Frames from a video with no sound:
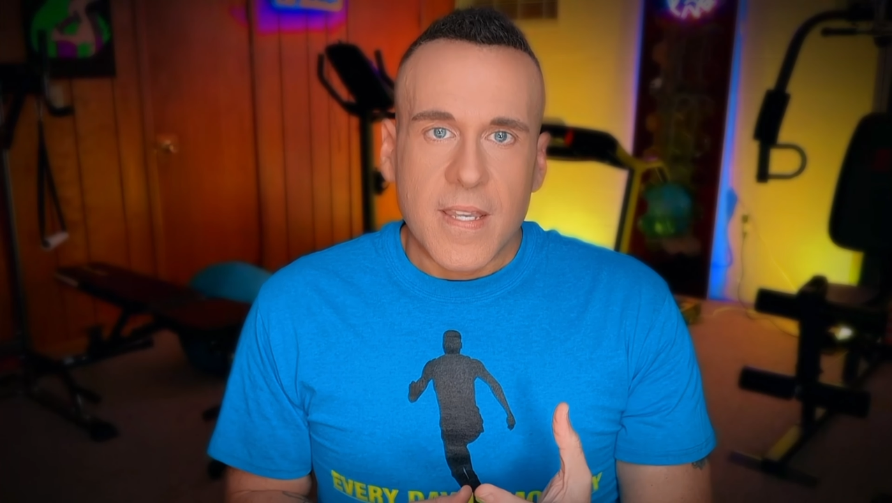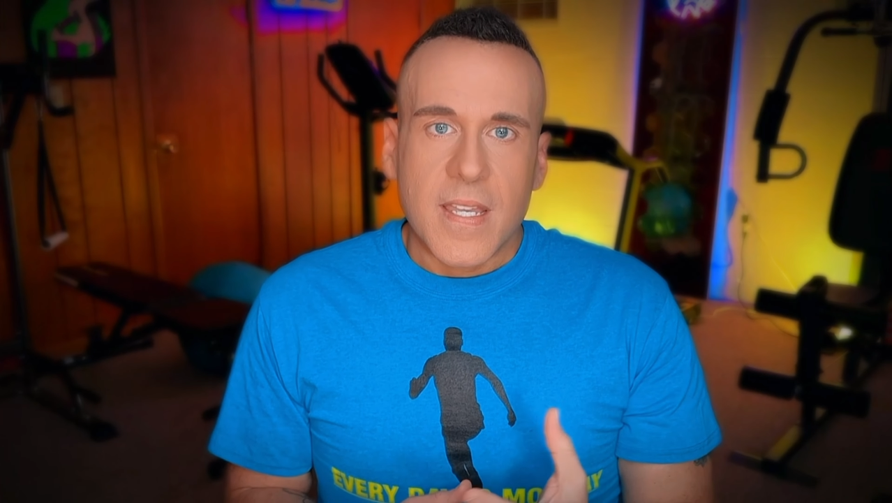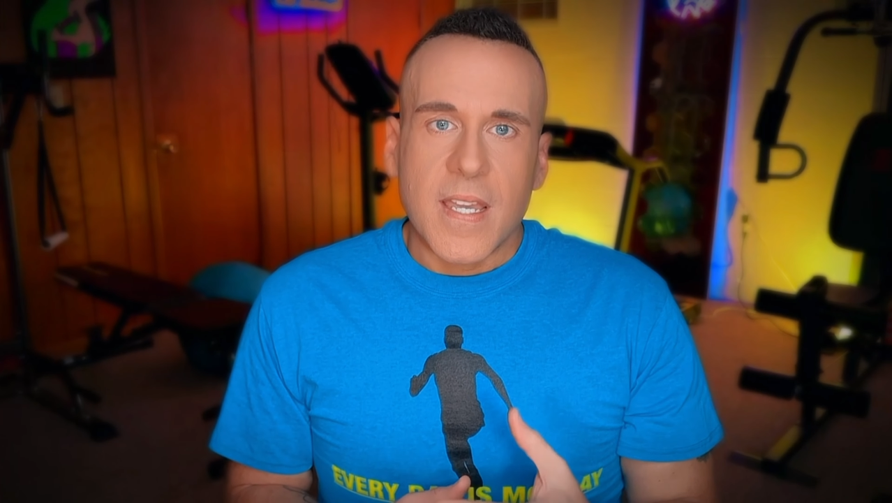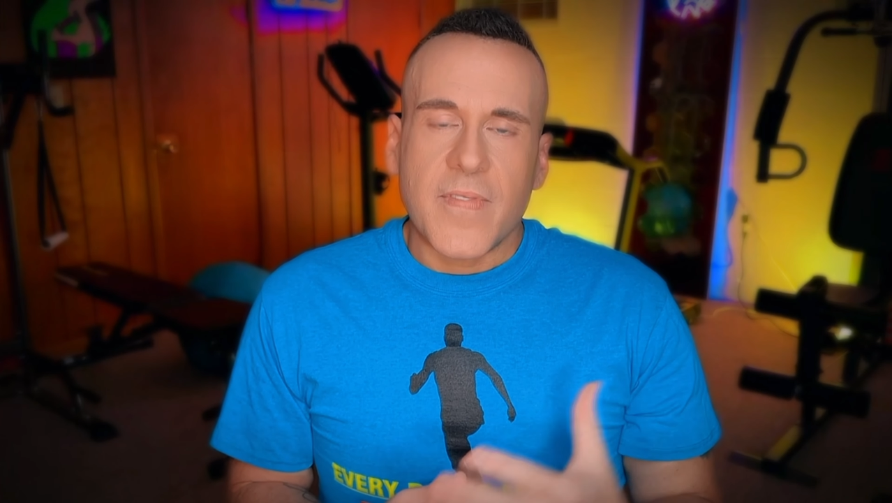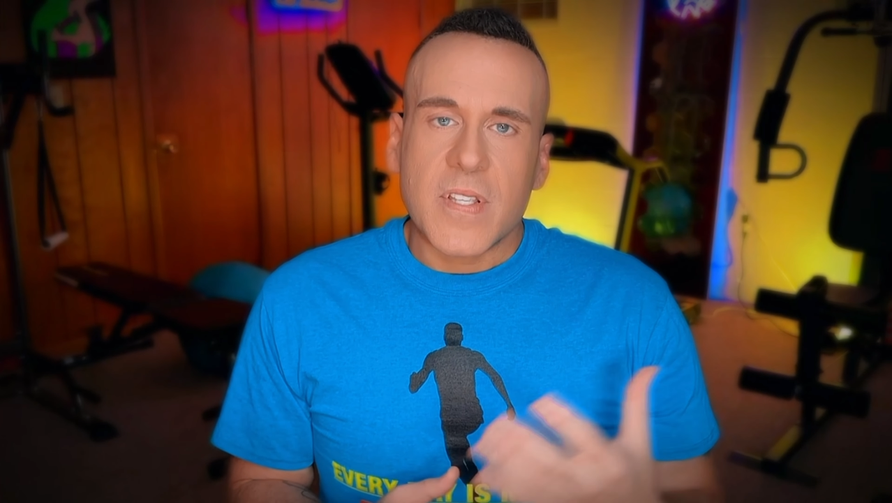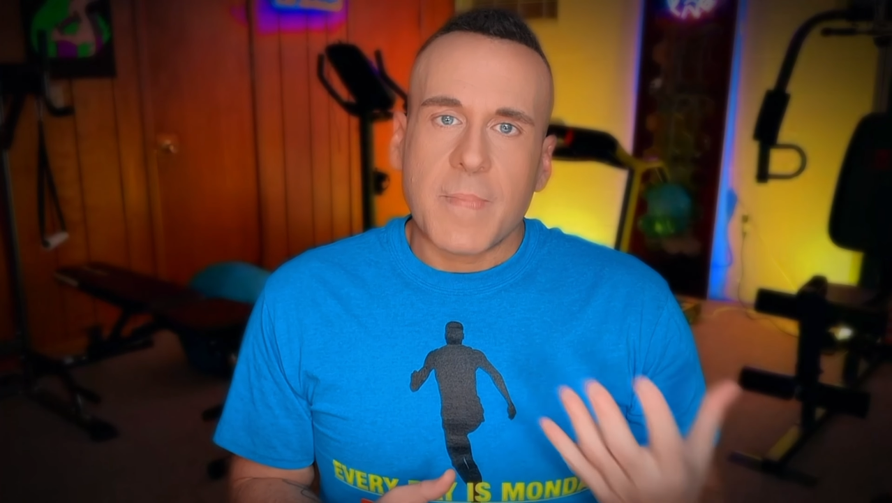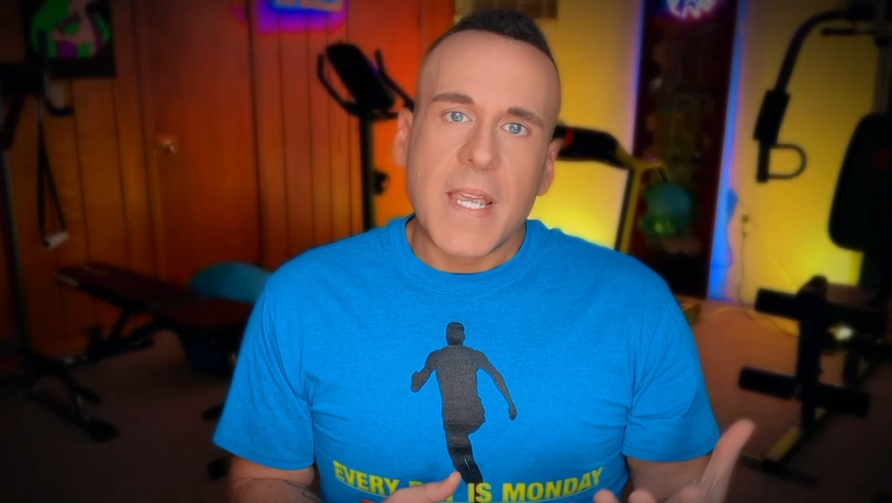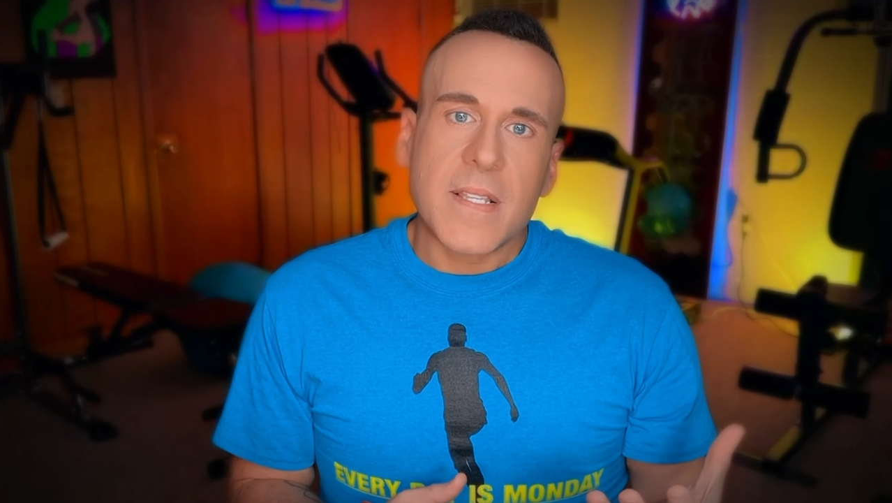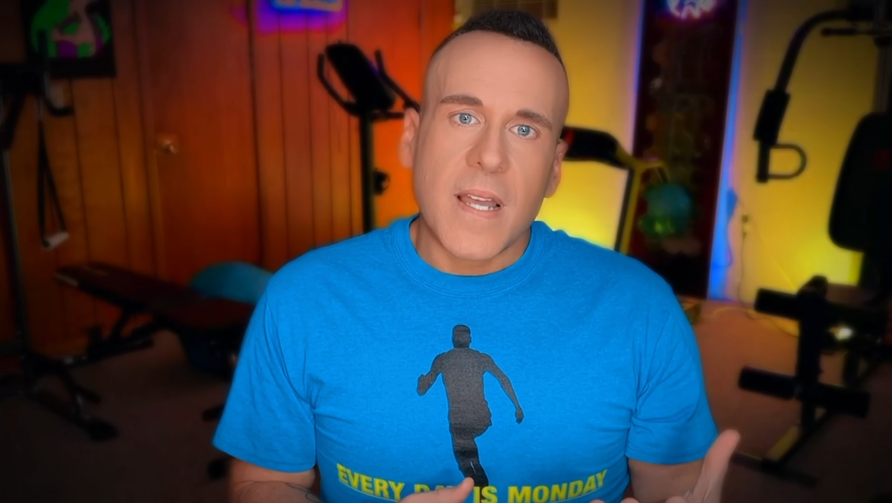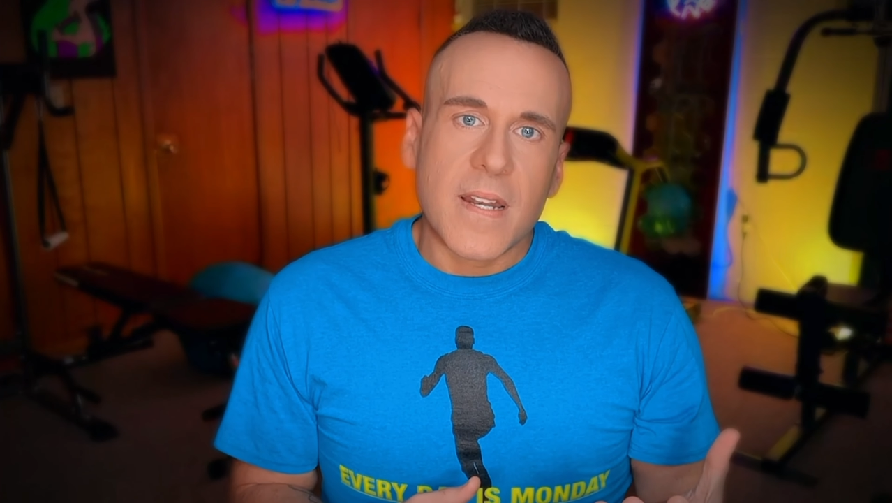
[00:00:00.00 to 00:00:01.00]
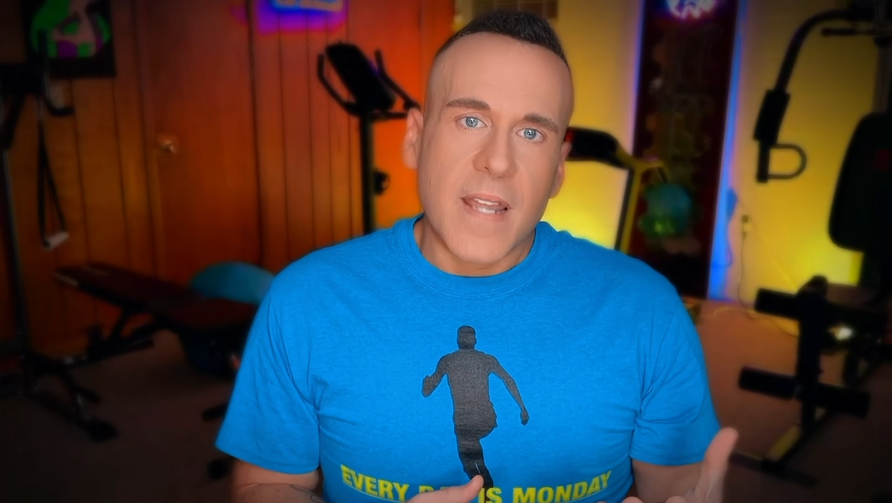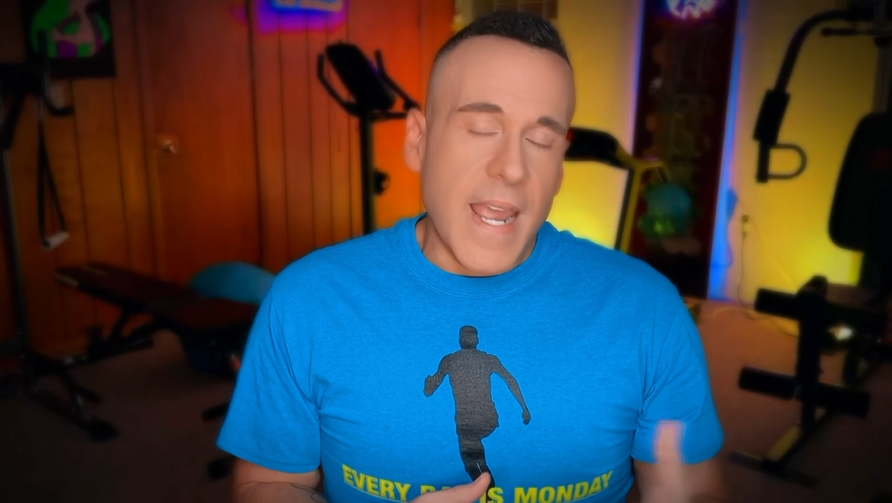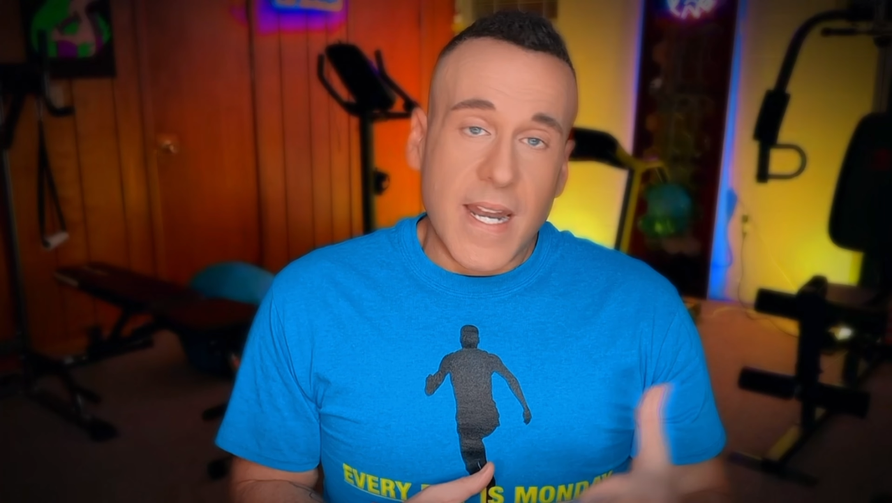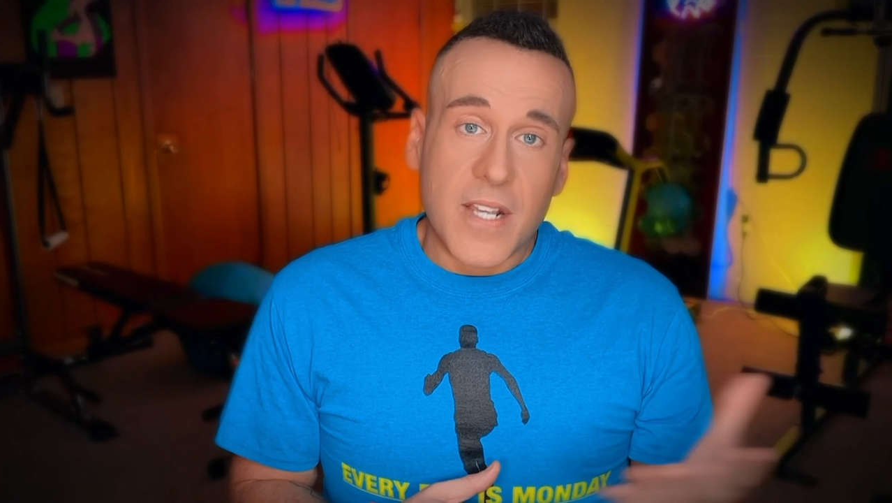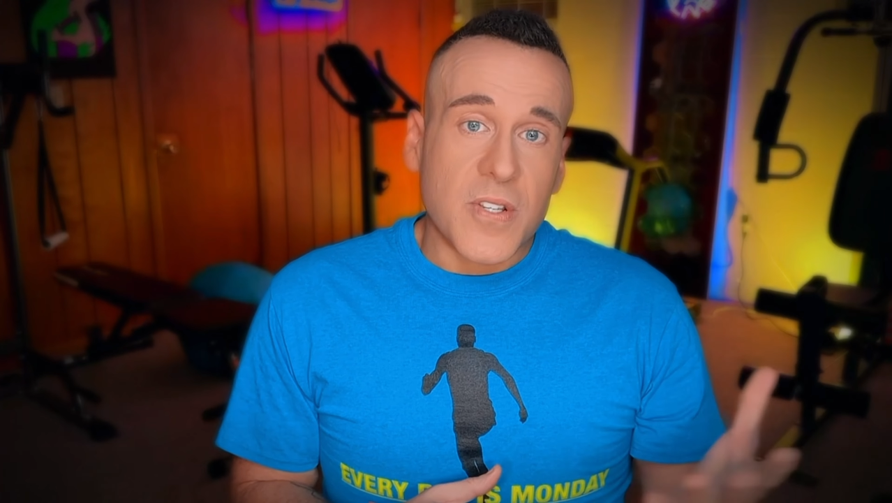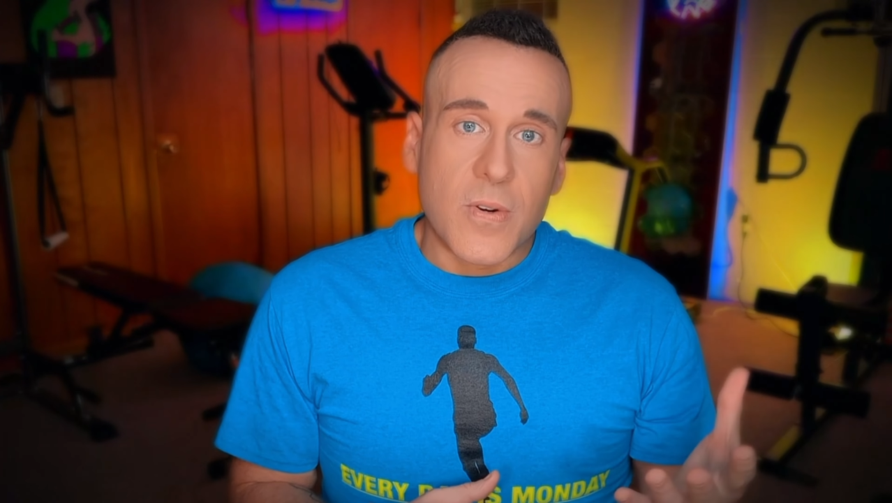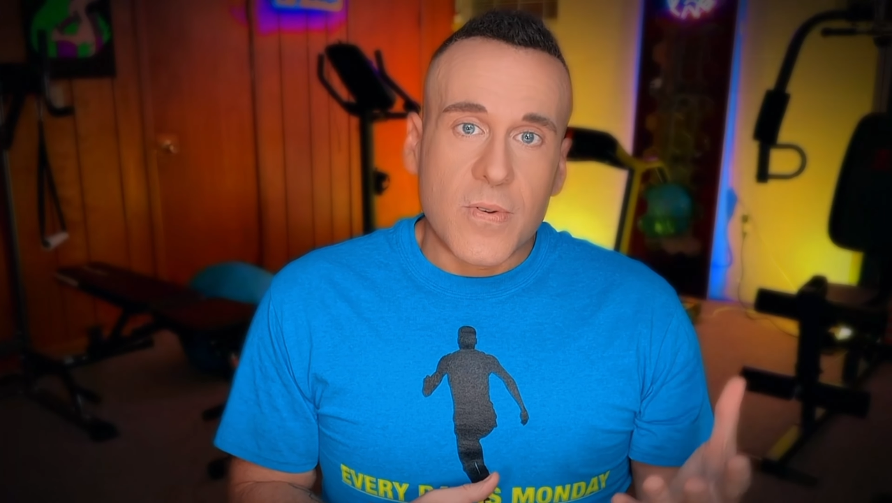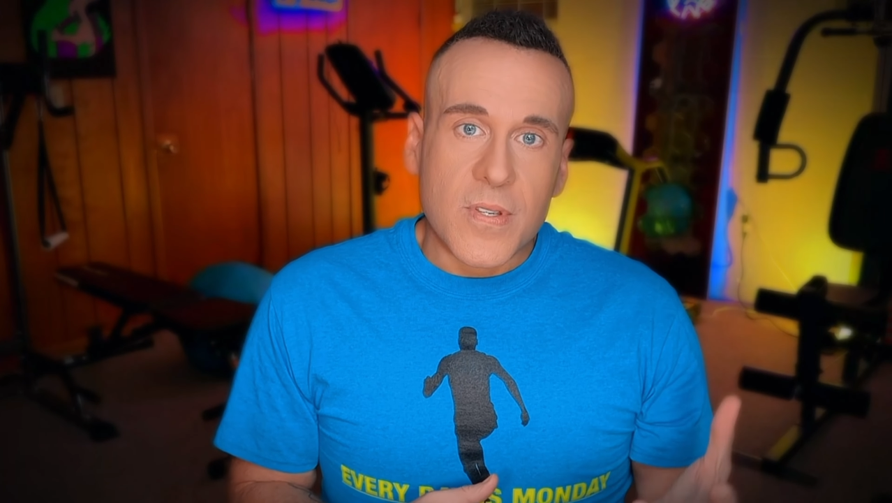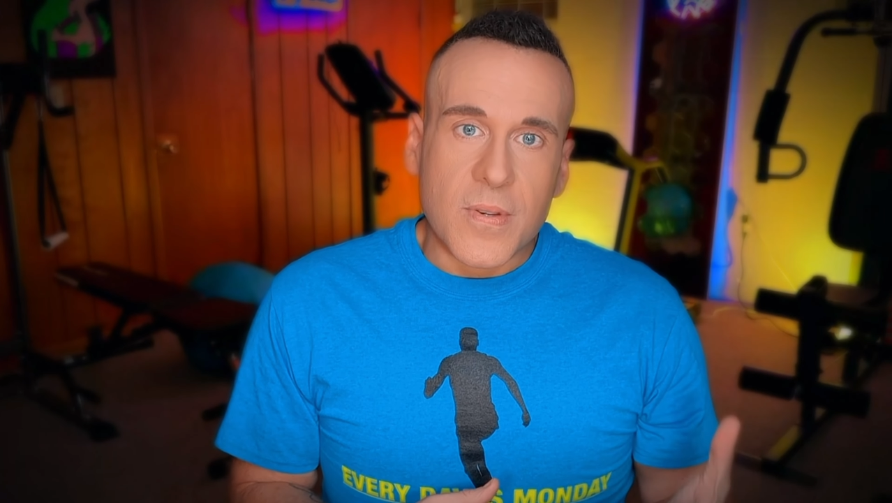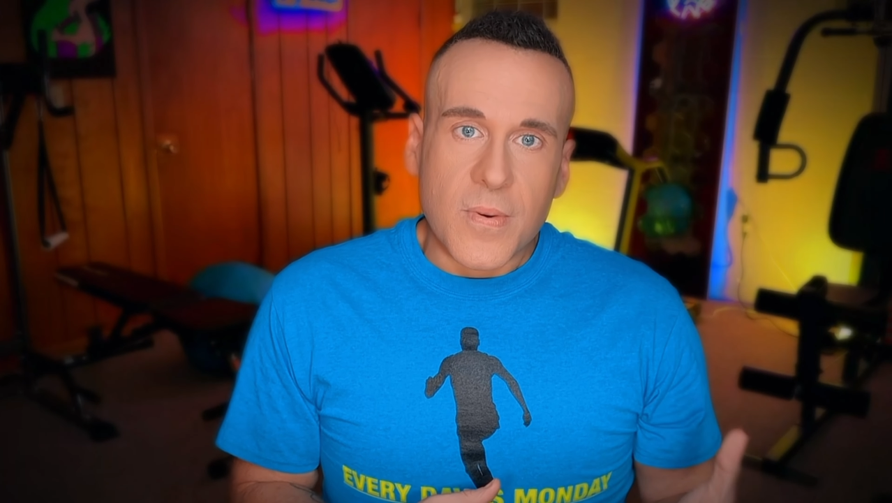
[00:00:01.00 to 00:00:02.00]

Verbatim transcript: If it's based on anecdotes